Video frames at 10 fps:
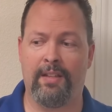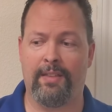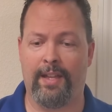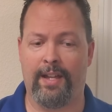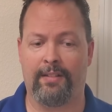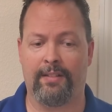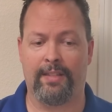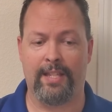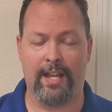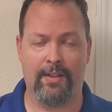that
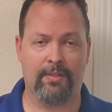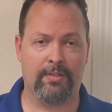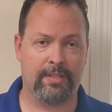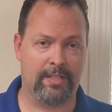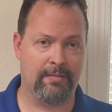the other